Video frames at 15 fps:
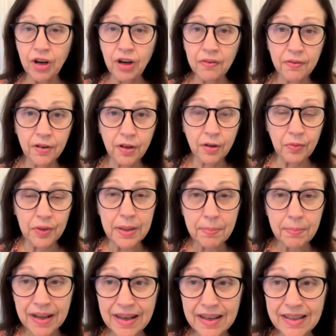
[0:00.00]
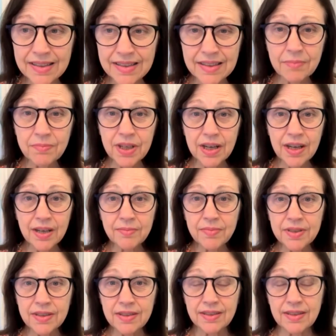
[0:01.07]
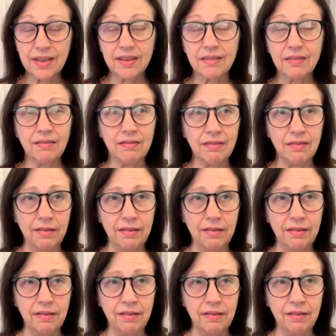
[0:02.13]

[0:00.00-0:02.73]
I do offer a replay sometimes.